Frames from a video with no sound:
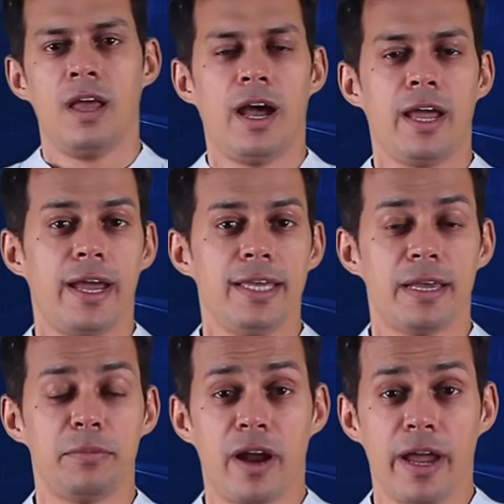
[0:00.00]
Hi
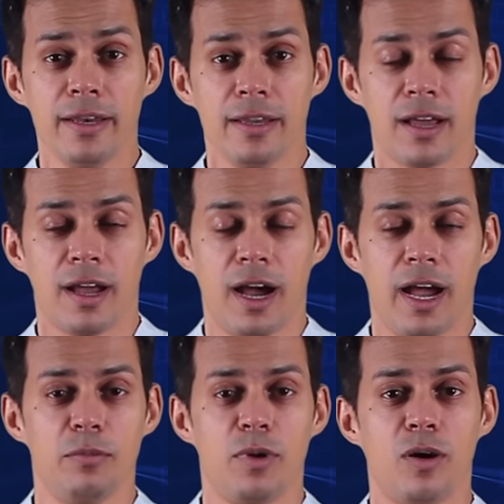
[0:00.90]
guys, I'm Ryan.
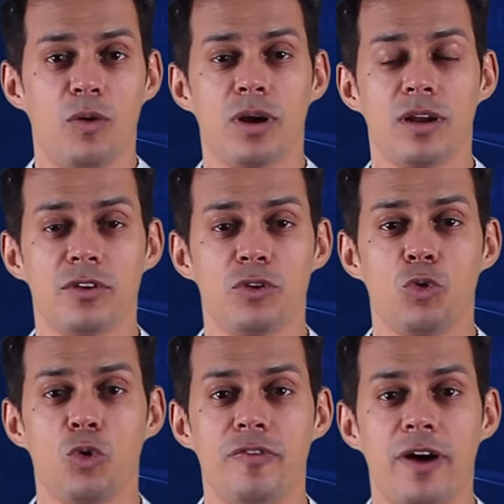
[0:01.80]
I'm one of the
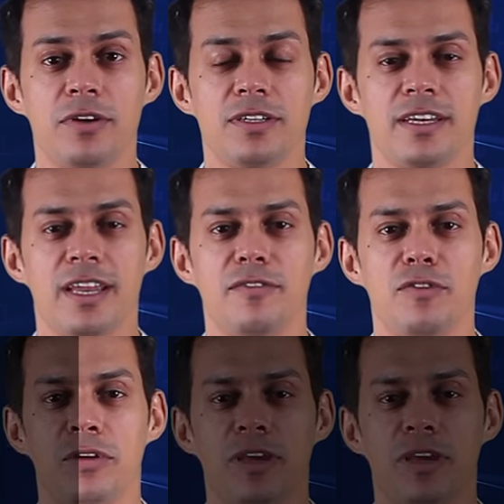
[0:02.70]
two co-founders at Interview